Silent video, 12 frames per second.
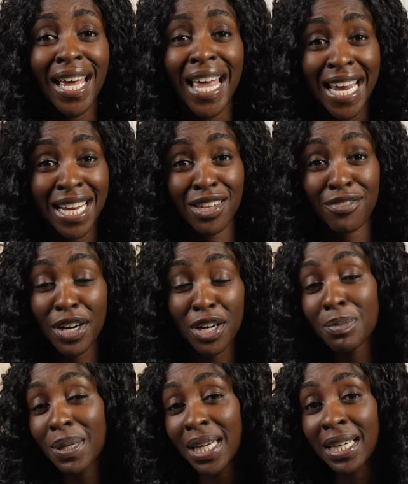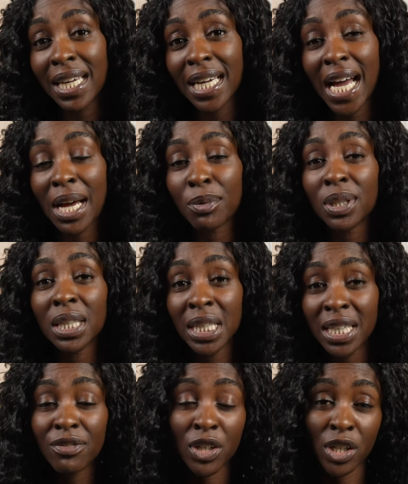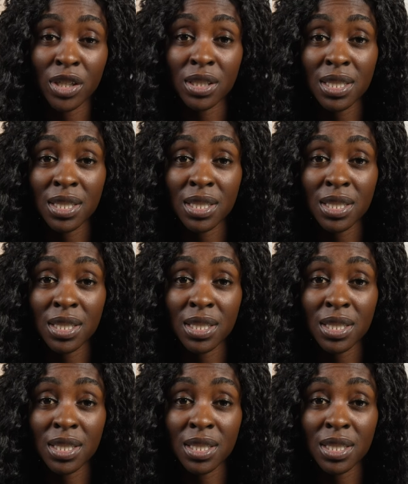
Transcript: And in the very beginning, I would leave her